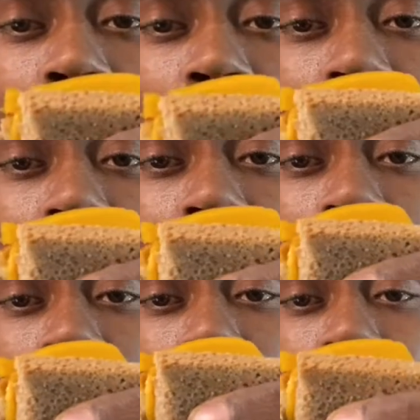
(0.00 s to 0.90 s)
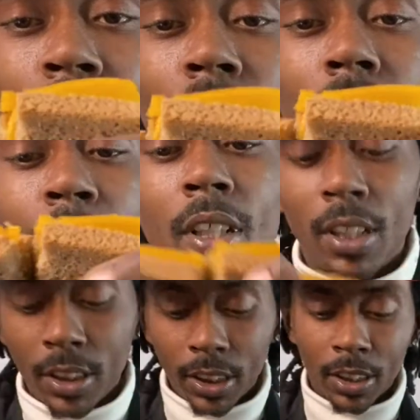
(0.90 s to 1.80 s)
I didn't cut all the way through it. My
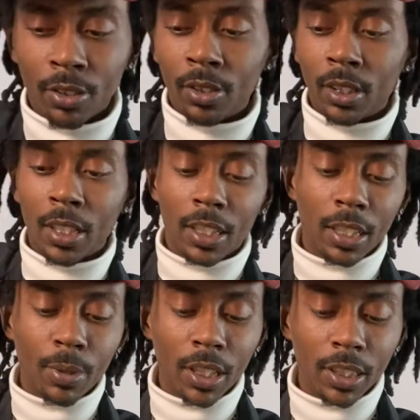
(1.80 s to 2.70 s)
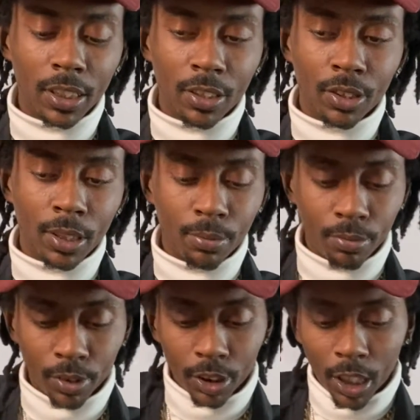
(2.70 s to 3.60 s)
cutting skills. I gotta get my cutting skills up.
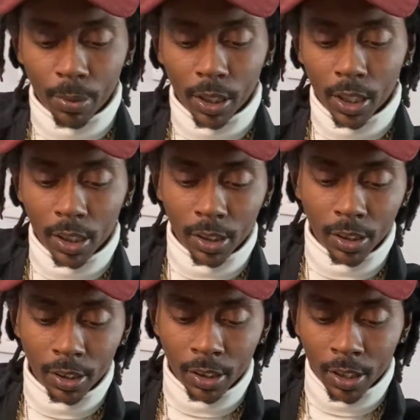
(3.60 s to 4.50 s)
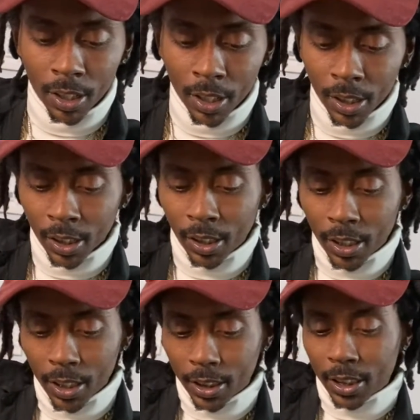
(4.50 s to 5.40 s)
Sorry about that.
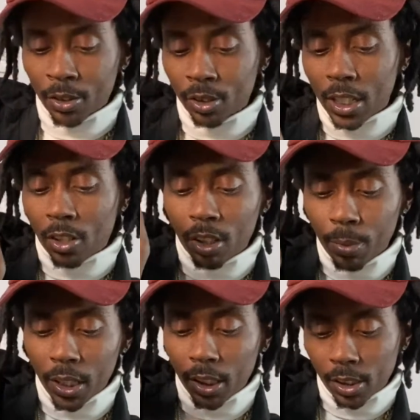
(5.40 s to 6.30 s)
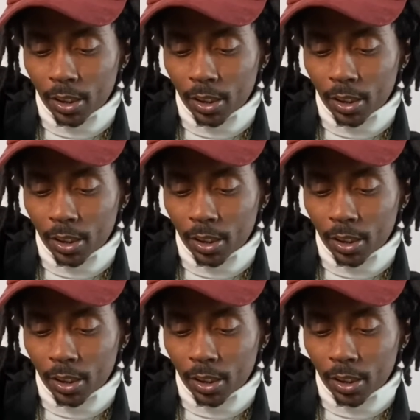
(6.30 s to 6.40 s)
Cutting skills not on the beam.